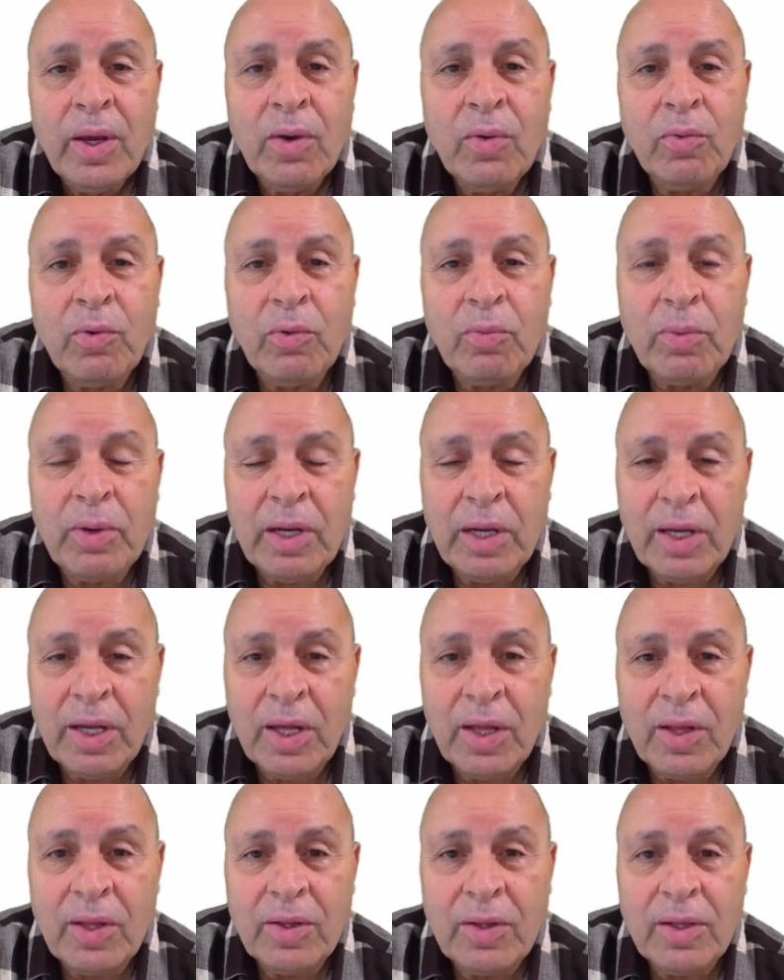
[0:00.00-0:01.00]
We bring
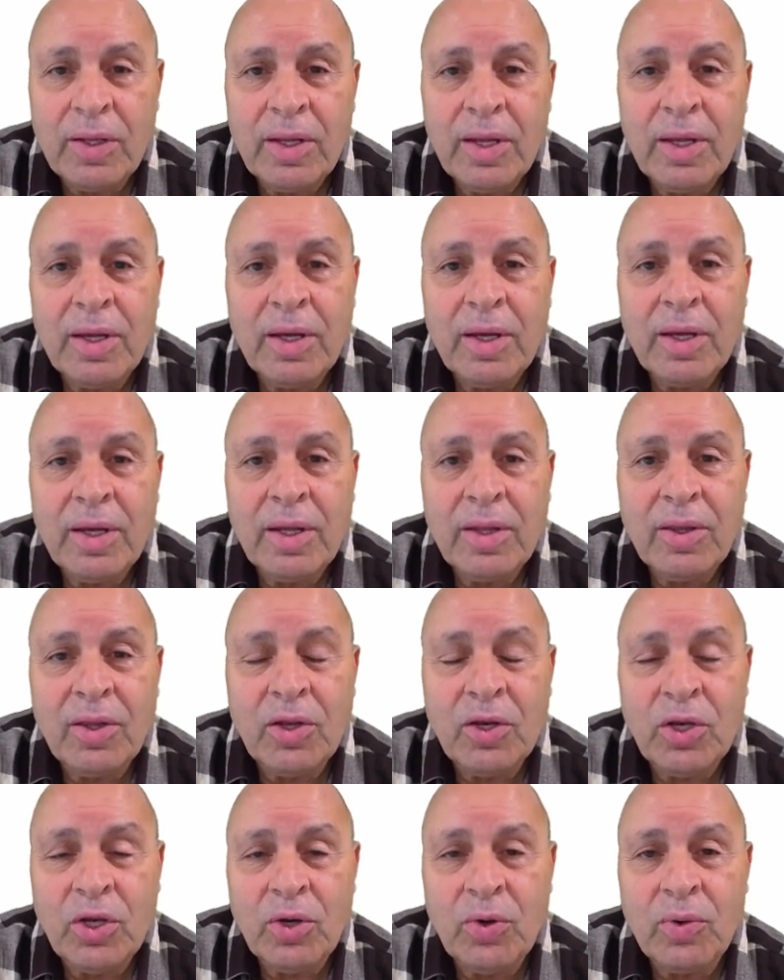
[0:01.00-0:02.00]
in
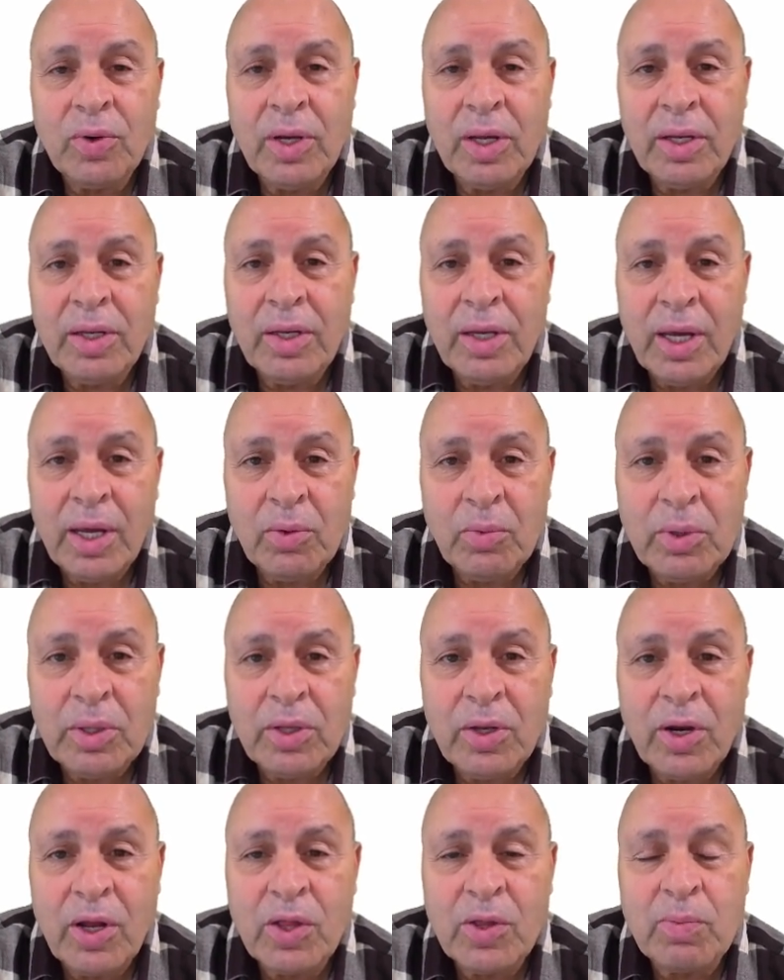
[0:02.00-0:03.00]
the new kidney and we
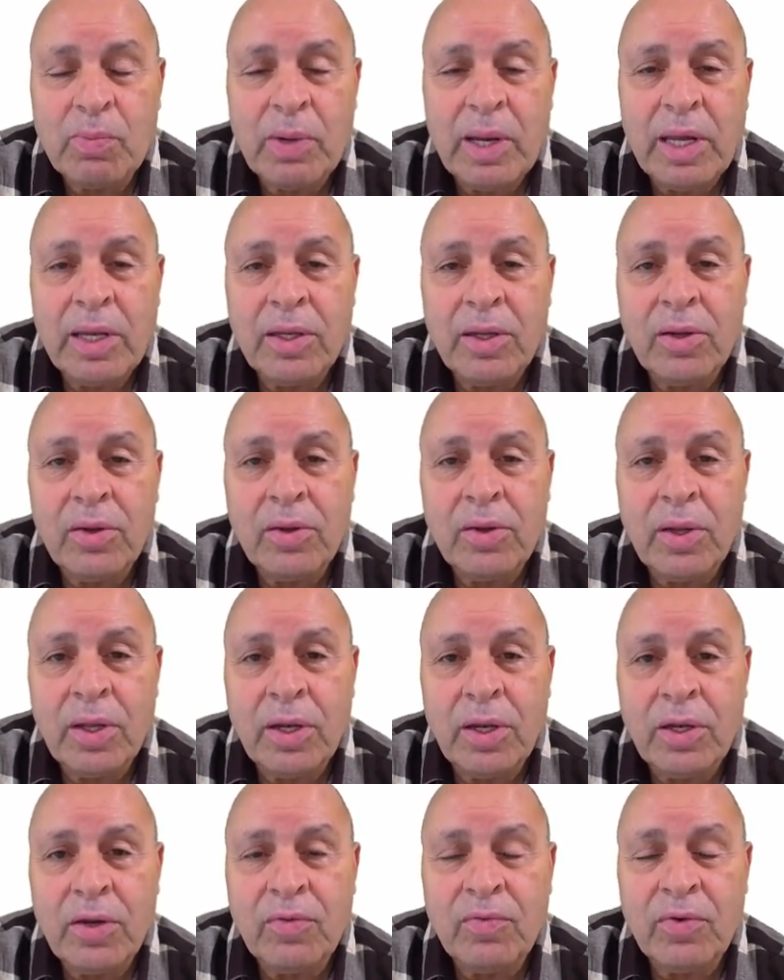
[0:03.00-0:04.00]
transplant it in
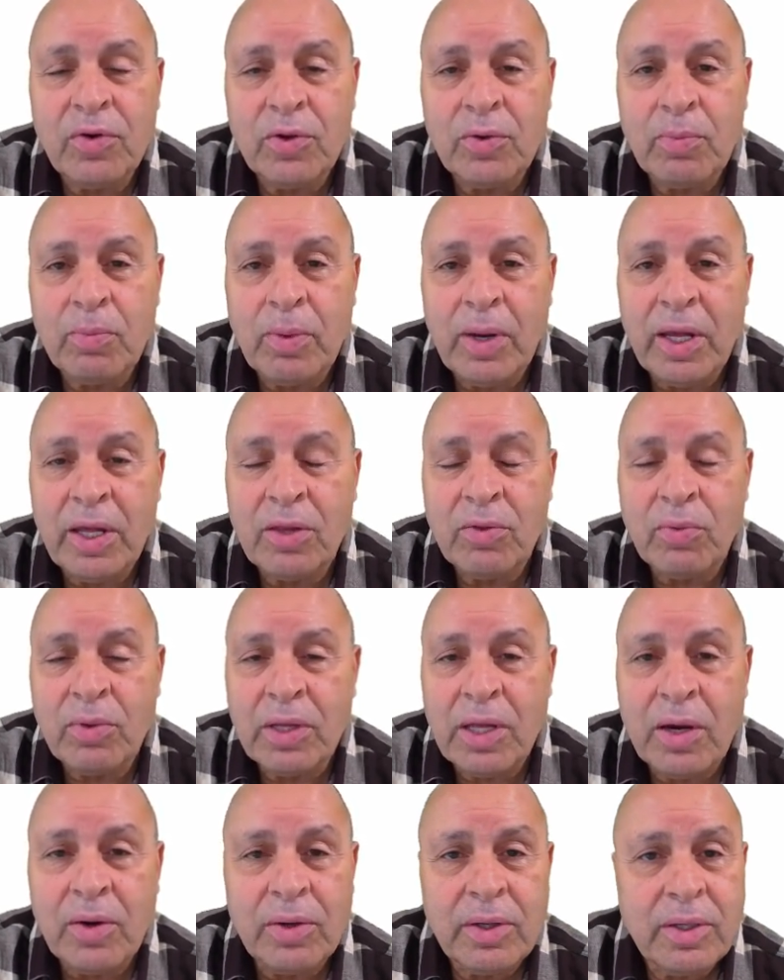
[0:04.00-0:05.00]
a different place
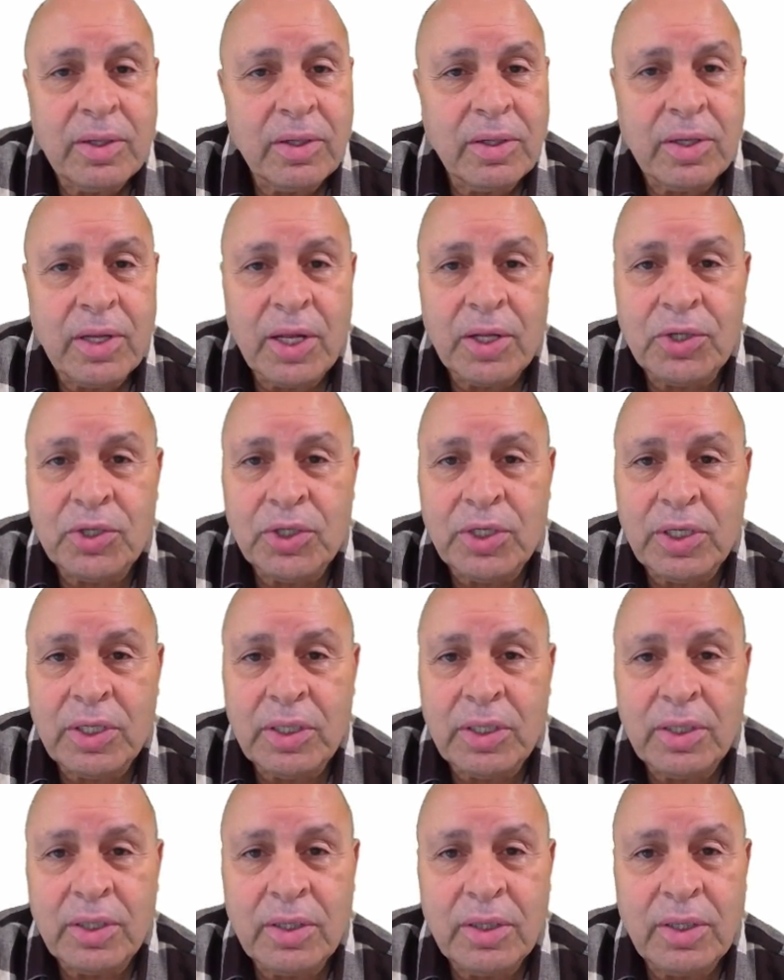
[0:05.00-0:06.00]
without
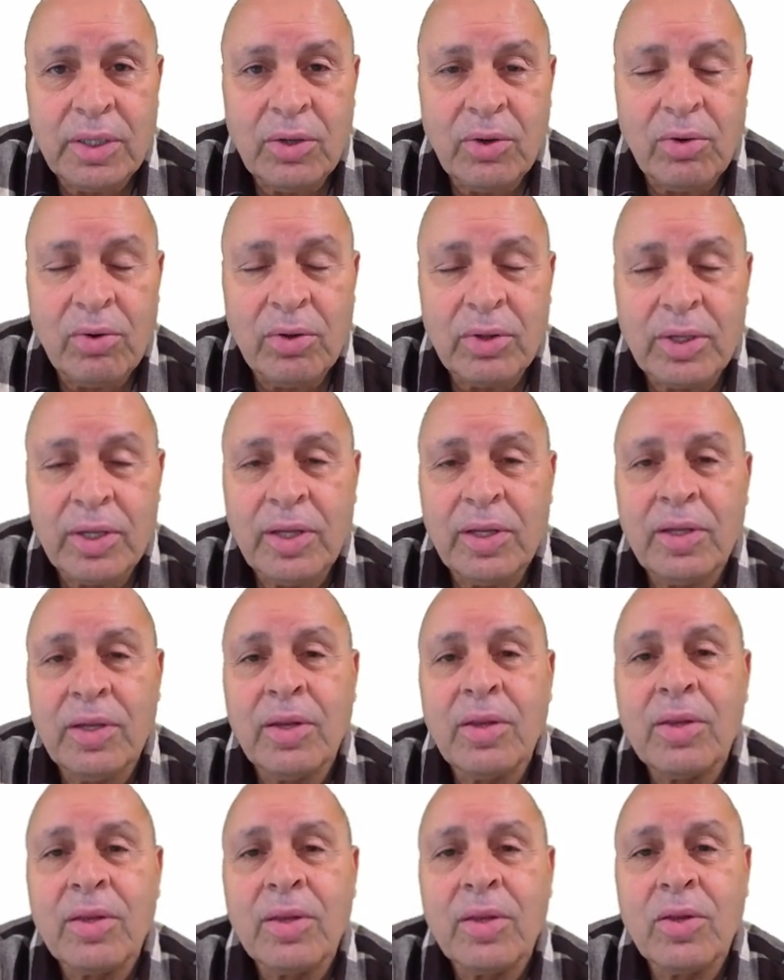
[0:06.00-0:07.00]
touching the old
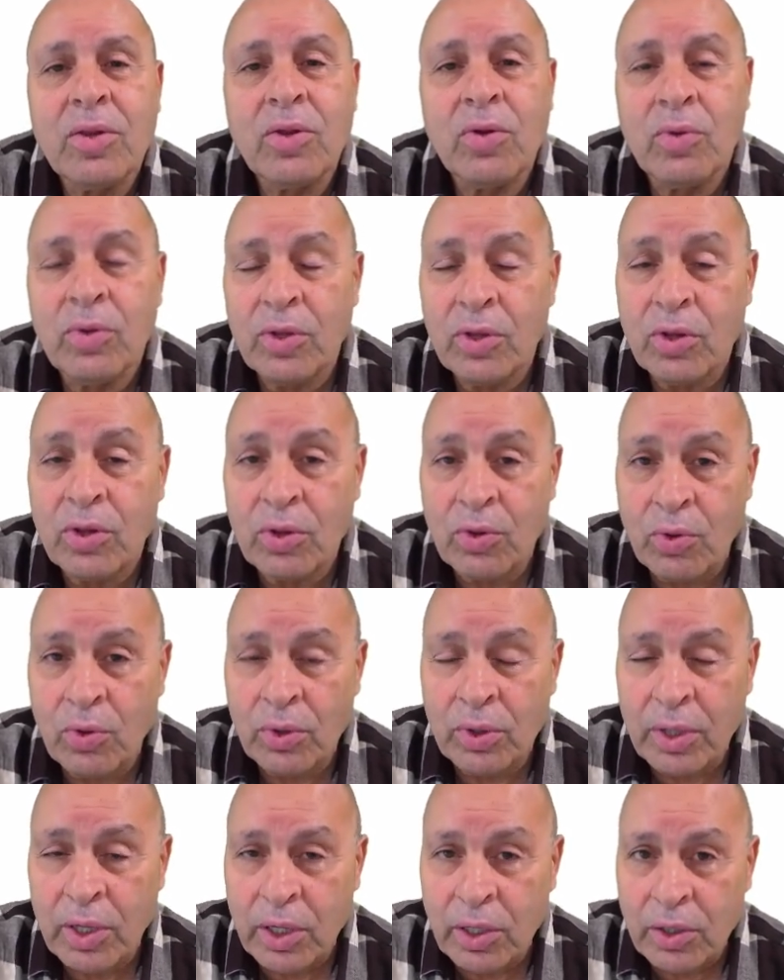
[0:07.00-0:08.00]
kidneys. So this is
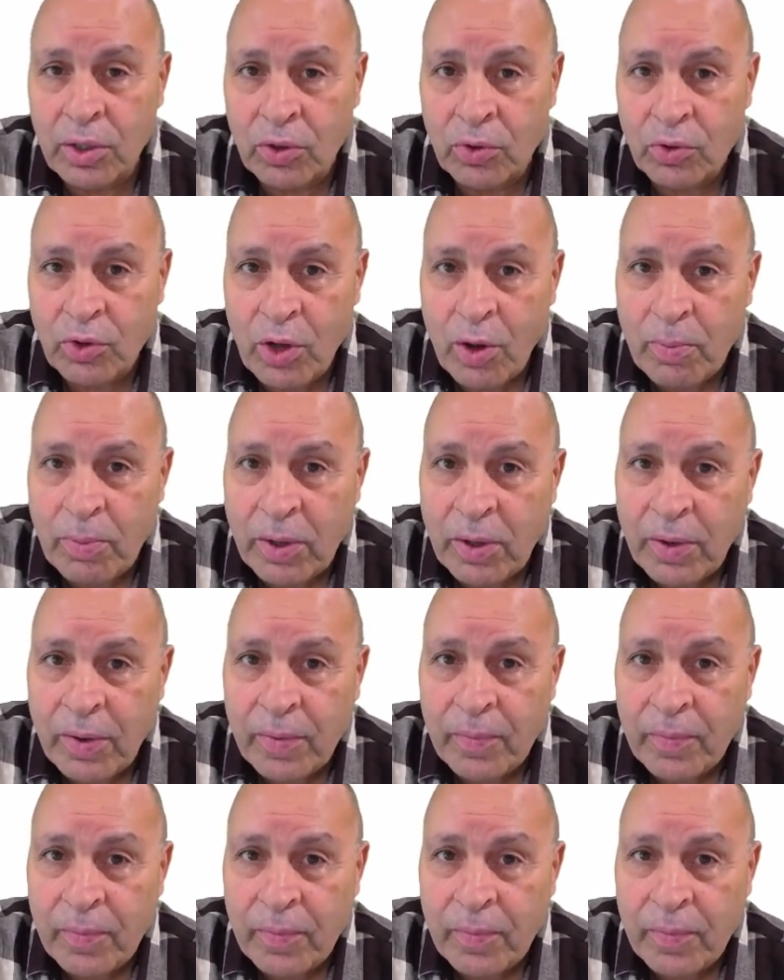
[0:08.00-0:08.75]
called heterotopic.